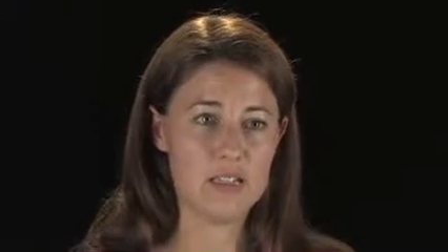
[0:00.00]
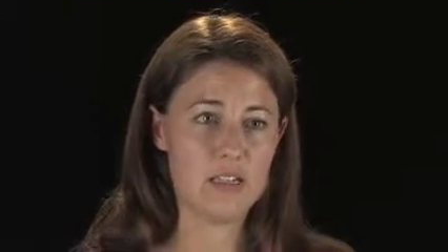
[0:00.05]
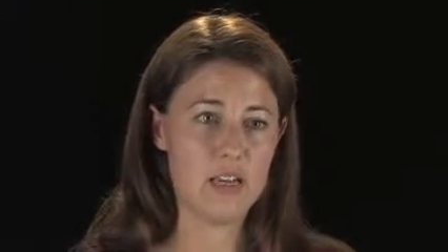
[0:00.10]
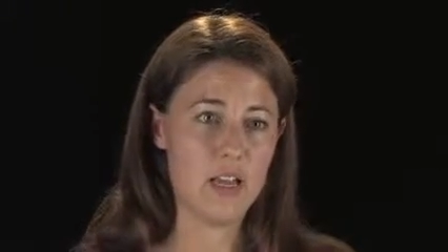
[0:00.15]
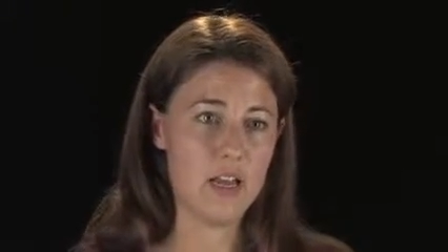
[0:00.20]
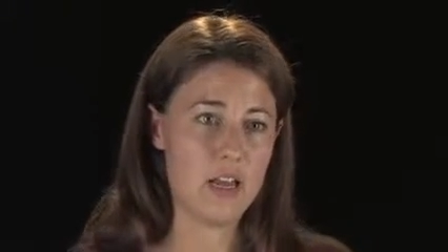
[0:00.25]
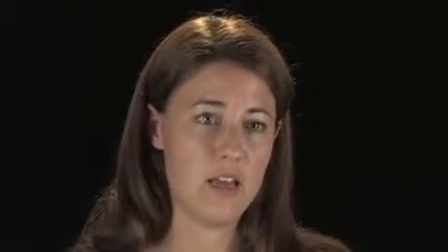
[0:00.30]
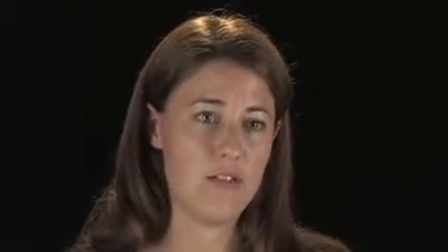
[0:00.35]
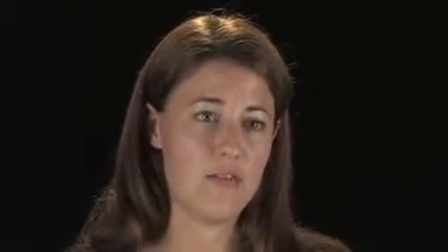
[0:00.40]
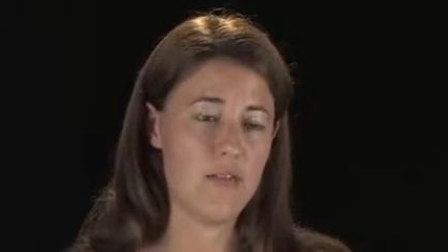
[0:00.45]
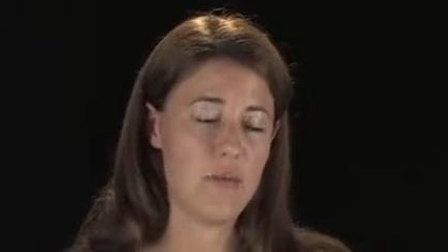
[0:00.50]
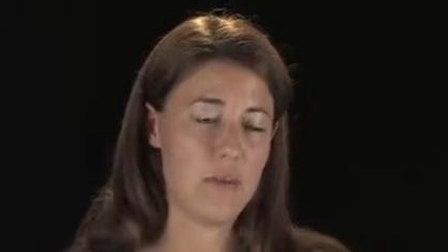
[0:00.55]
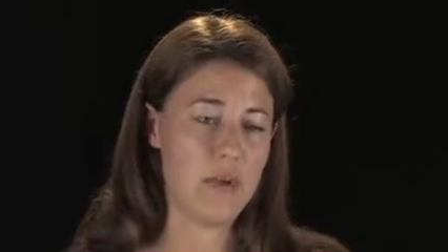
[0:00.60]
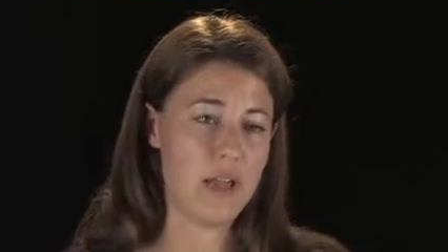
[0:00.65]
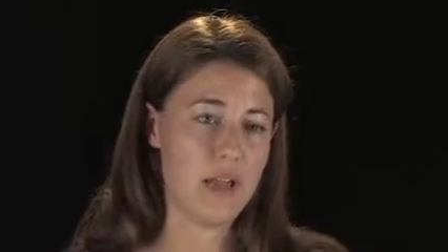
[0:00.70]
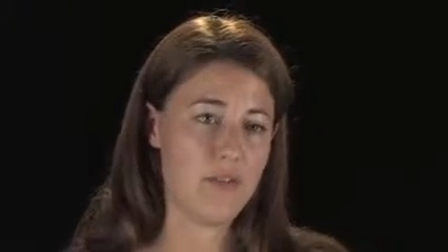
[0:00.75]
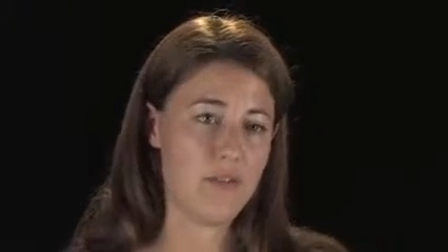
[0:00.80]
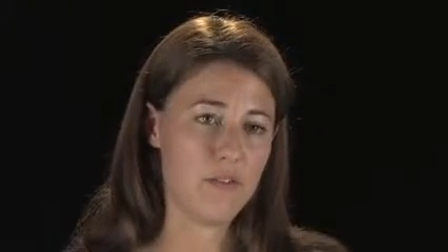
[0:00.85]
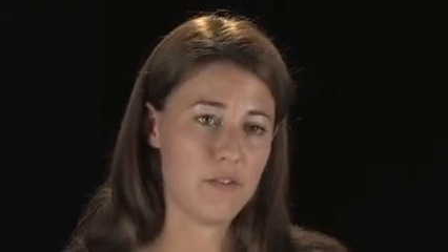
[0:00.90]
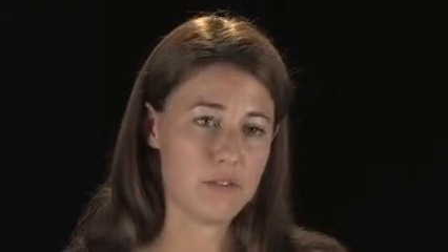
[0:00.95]
in any of the
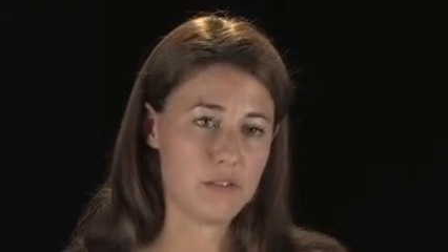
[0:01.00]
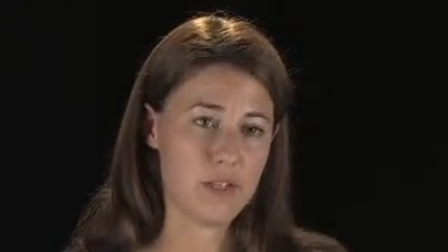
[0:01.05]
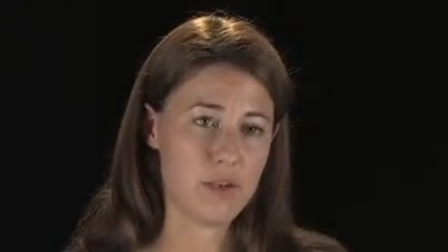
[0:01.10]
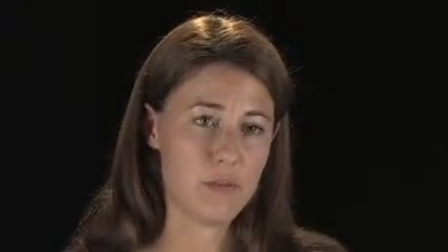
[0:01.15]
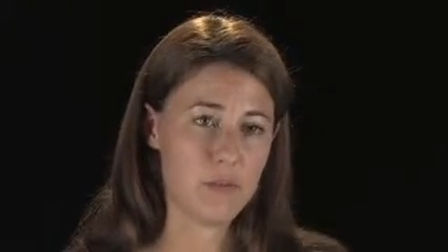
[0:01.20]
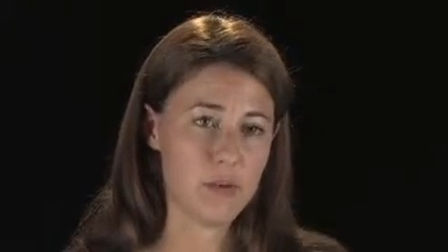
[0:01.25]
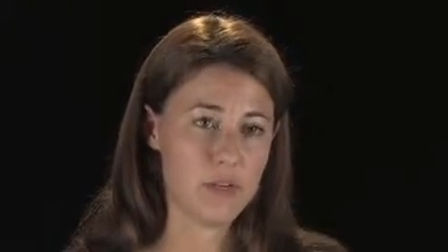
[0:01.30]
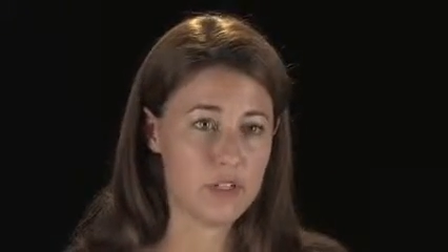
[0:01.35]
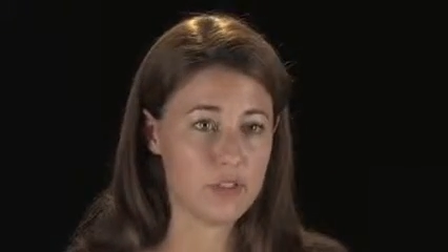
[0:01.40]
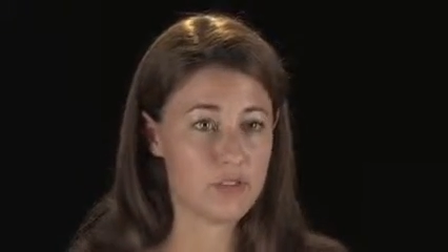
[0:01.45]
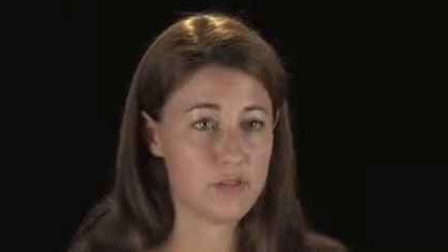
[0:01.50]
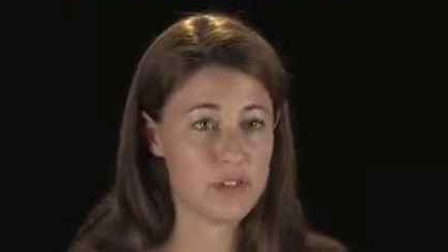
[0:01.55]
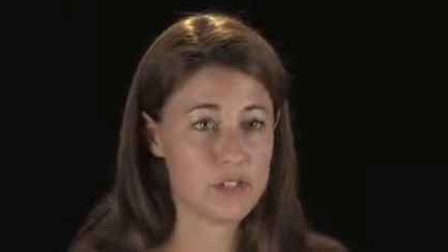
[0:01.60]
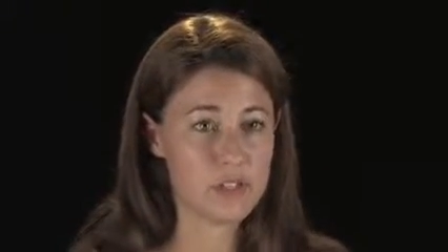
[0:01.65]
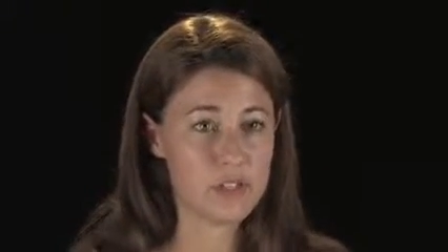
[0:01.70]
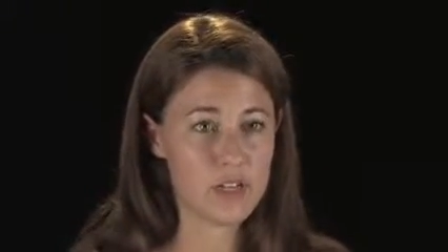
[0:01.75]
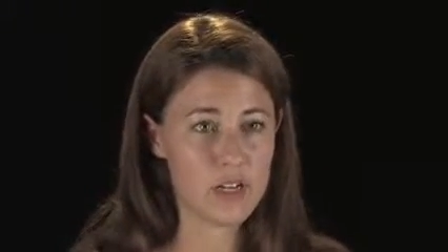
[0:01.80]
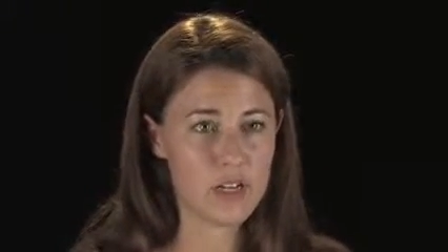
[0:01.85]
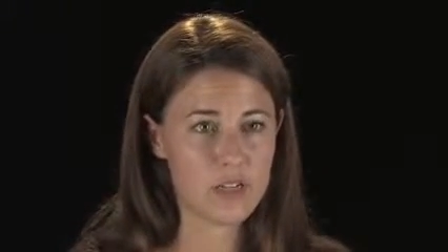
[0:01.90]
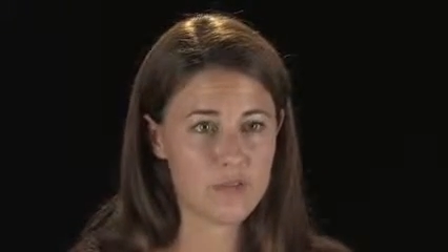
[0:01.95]
behaviors that we're
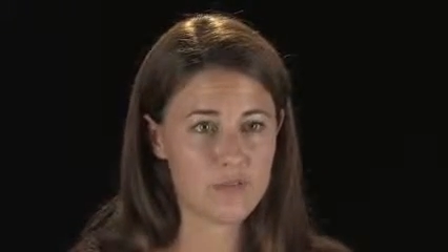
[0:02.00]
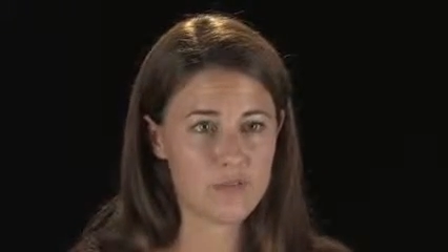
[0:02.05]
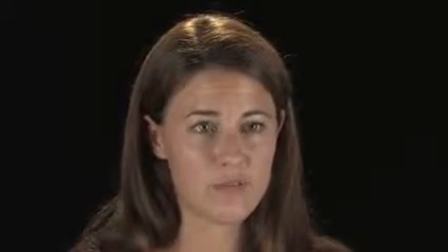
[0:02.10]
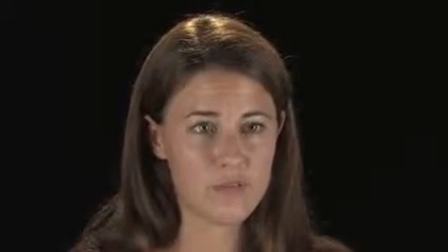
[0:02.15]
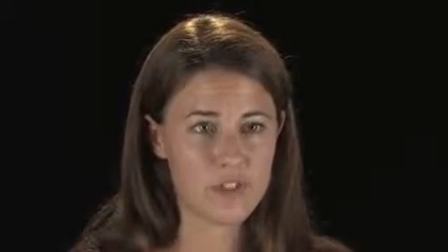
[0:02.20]
interested in.